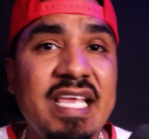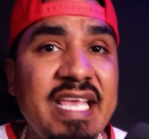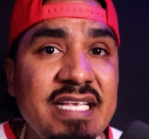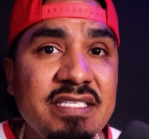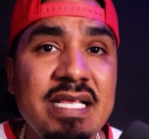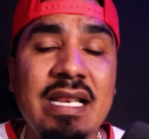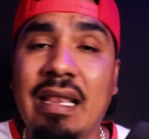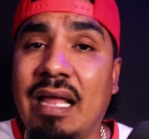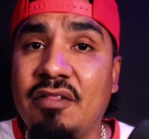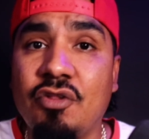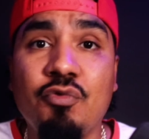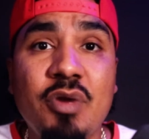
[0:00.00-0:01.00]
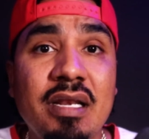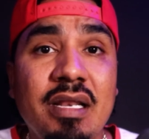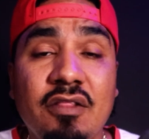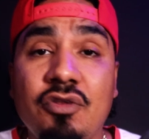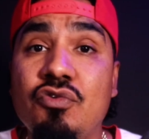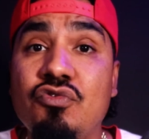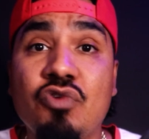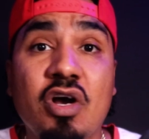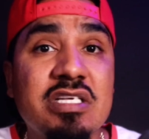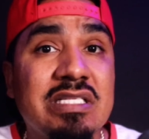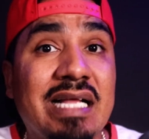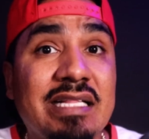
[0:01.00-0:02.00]
easy, like to drink, like to do
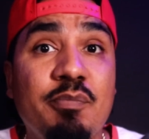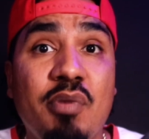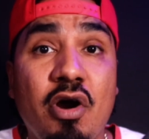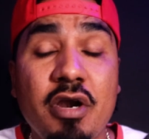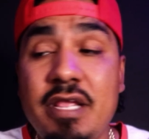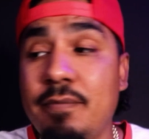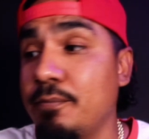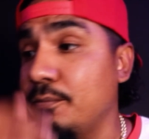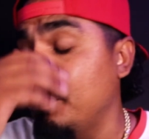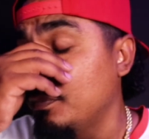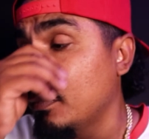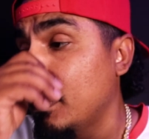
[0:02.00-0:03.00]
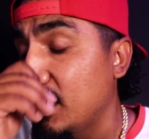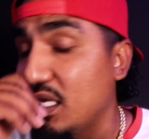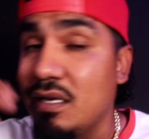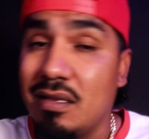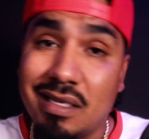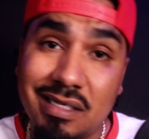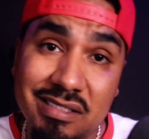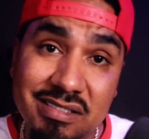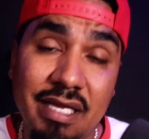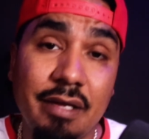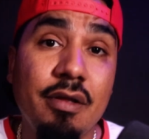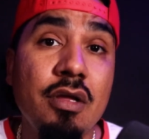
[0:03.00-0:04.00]
drugs, like to party. Like I
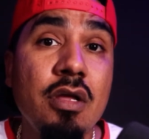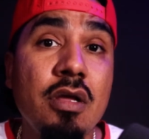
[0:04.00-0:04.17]
said,